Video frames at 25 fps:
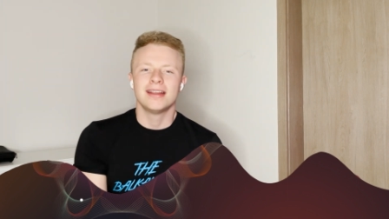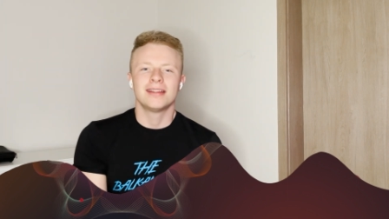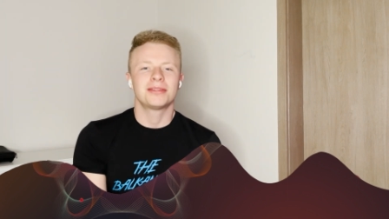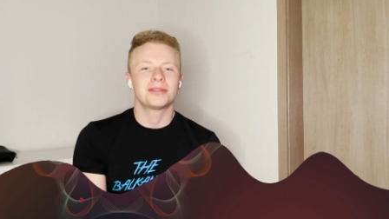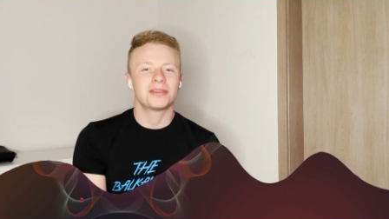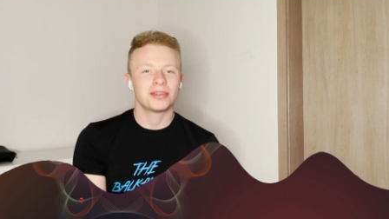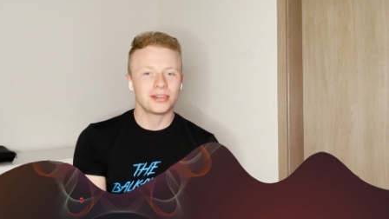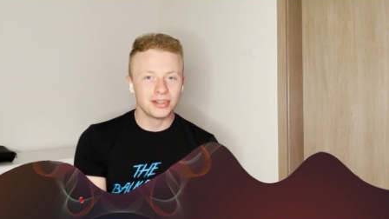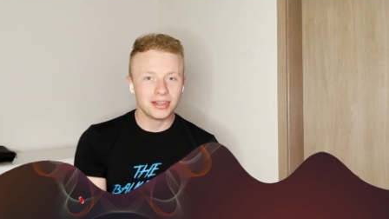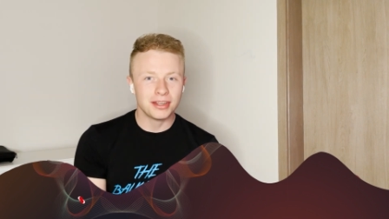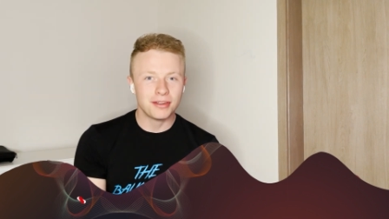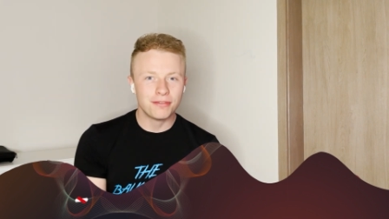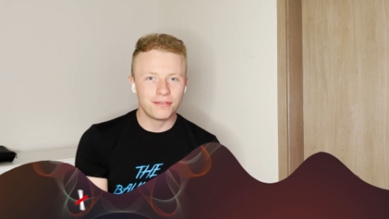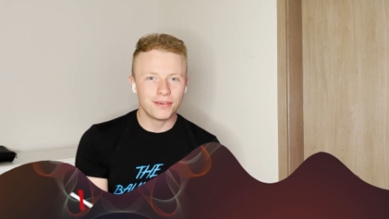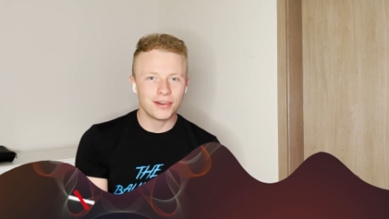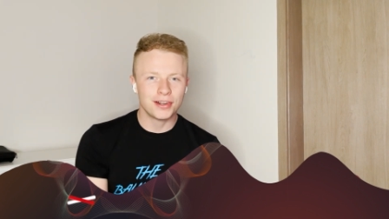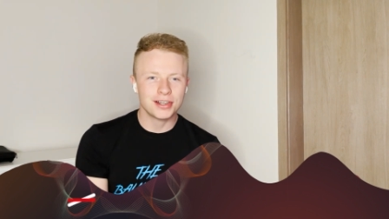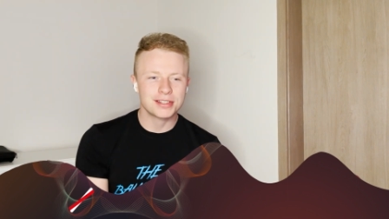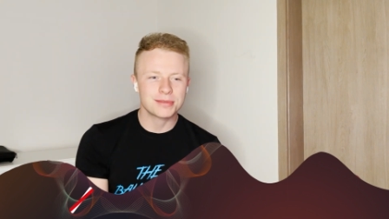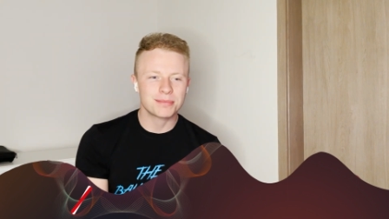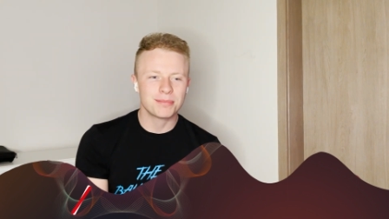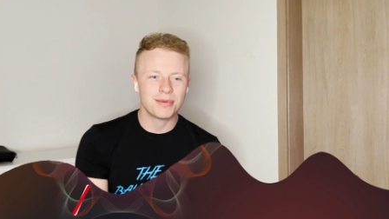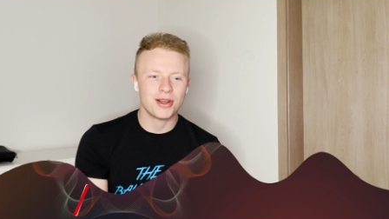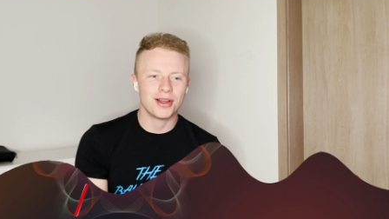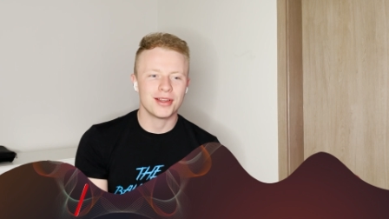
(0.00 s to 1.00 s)
31st
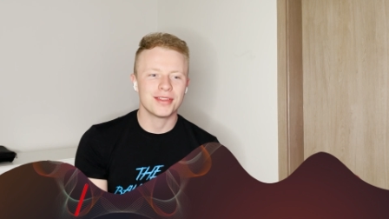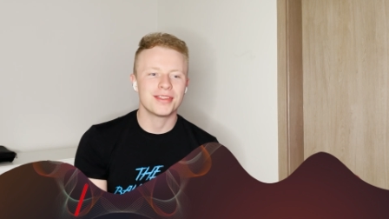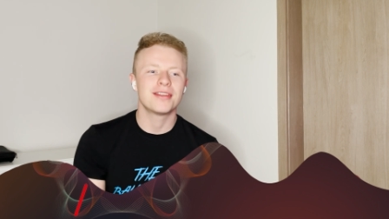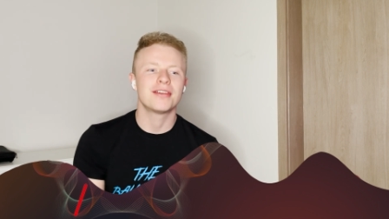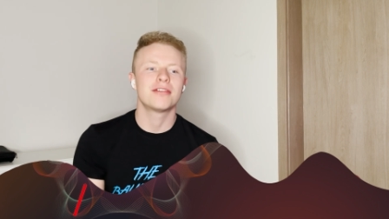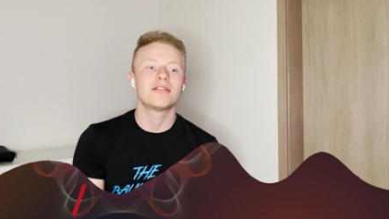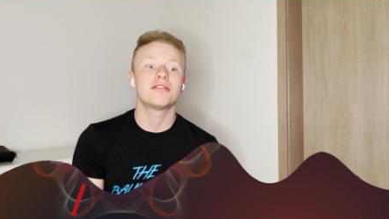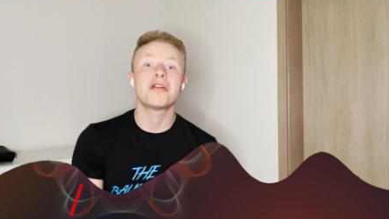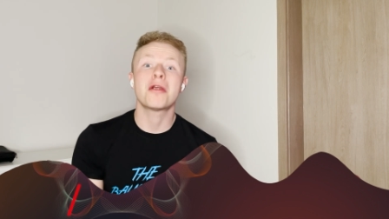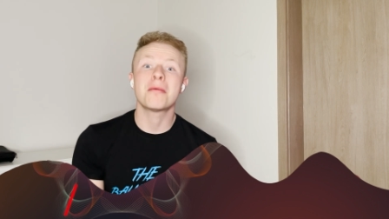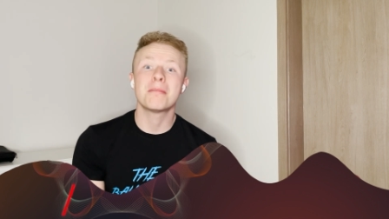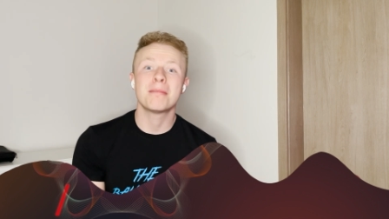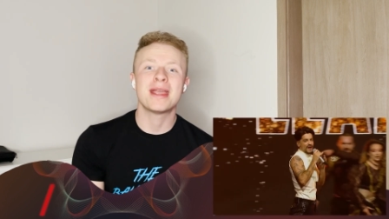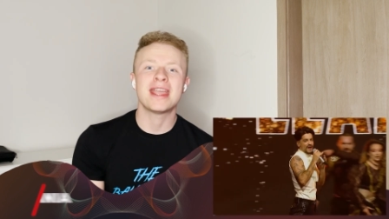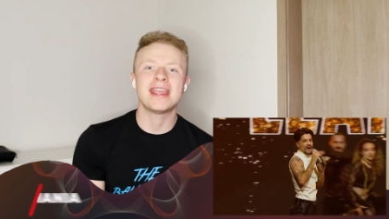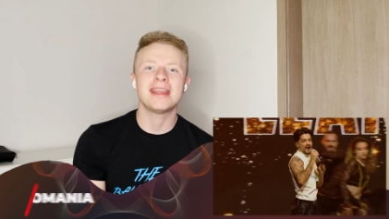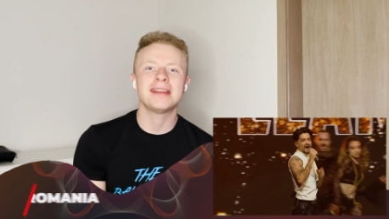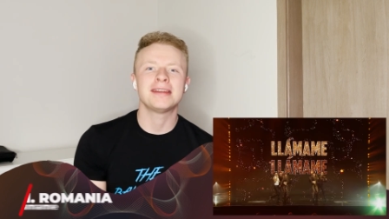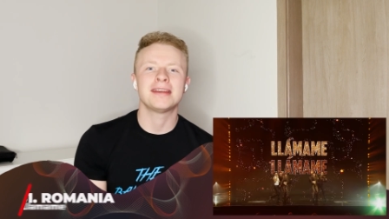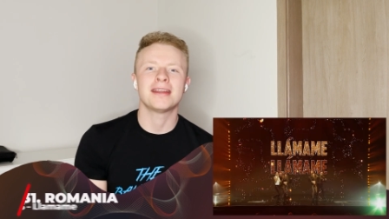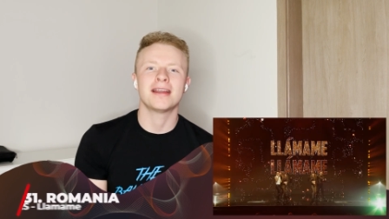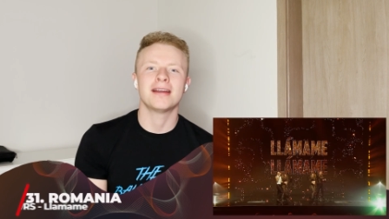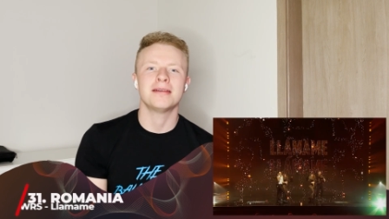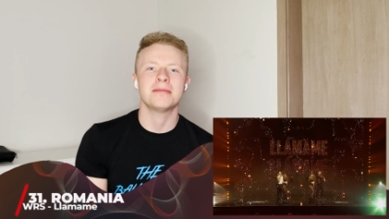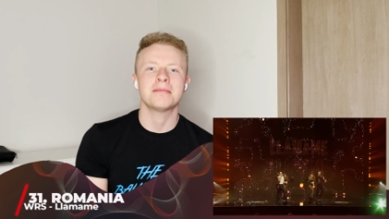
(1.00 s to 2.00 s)
spot,
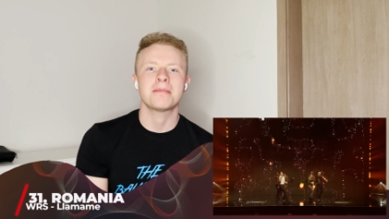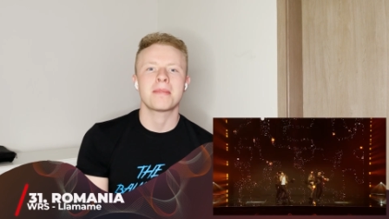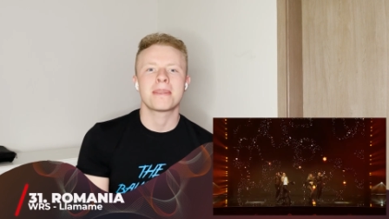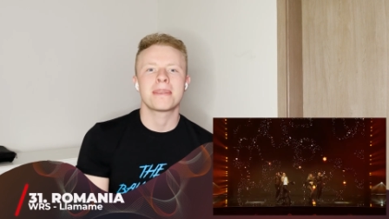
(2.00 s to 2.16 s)
Romania.